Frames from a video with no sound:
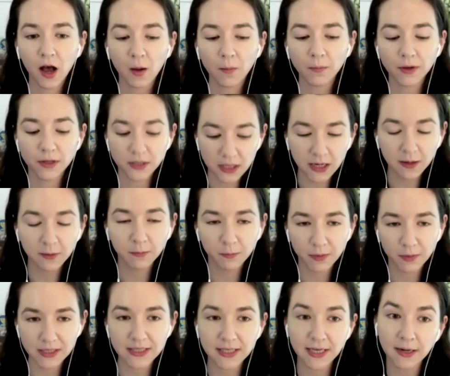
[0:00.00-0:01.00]
is going to
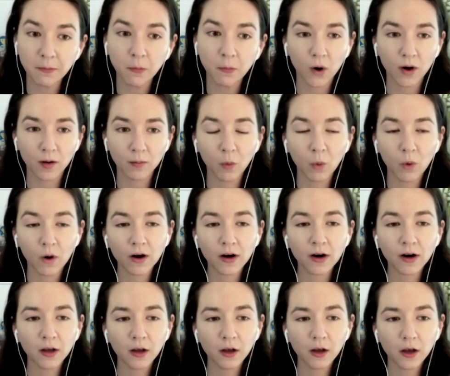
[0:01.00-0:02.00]
be seen more and more.
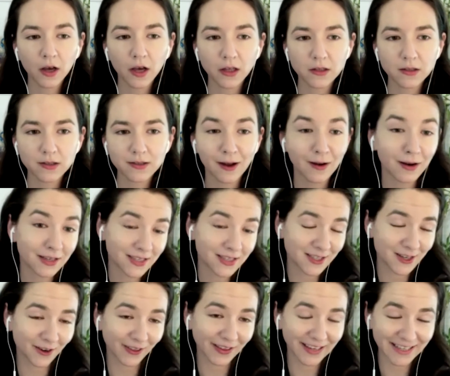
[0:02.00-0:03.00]
It's not
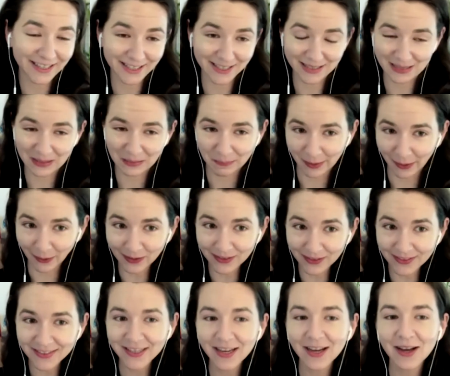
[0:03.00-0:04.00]
necessarily easy to
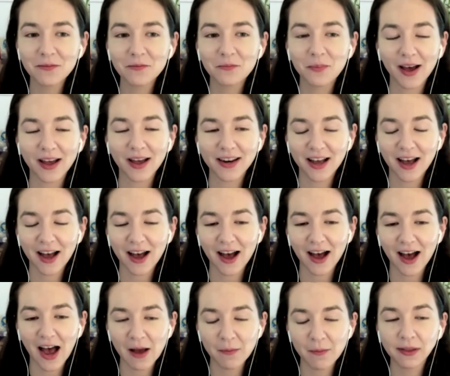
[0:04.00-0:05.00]
build, but
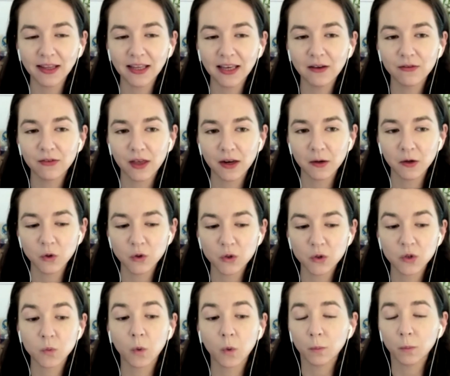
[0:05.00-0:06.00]
I believe that
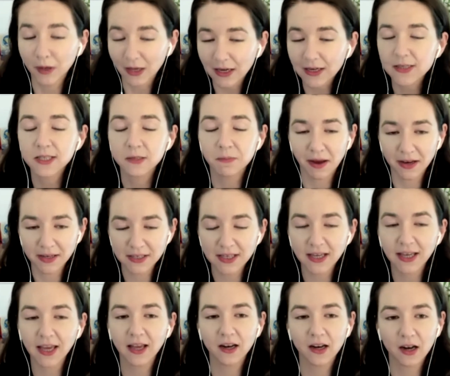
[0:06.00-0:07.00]
users will be expecting
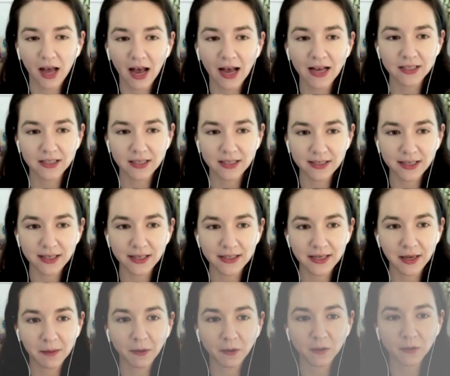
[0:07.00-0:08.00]
it as these things
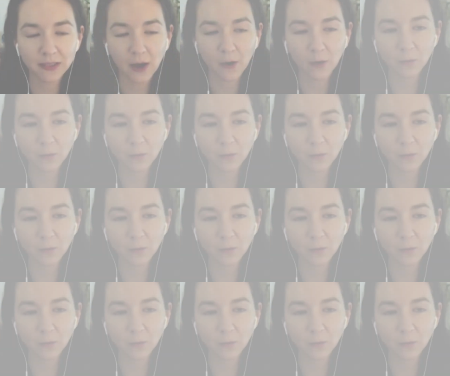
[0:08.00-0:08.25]
get built out.